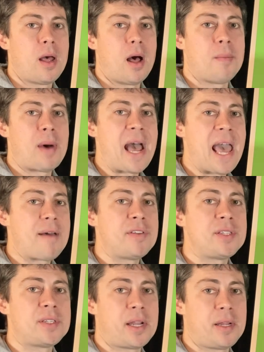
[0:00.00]
I have
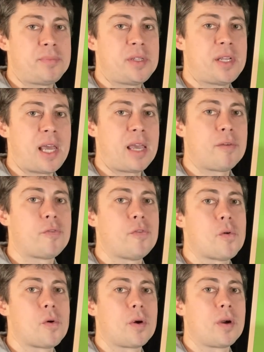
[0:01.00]
it set up today
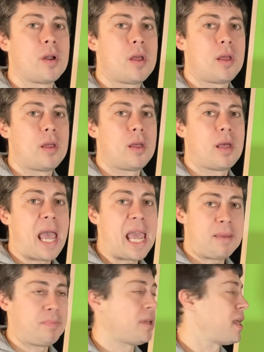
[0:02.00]
for
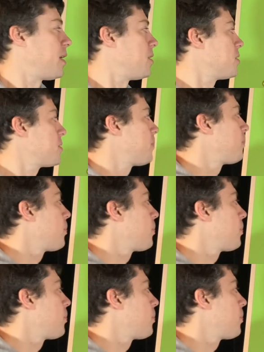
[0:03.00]
8 players.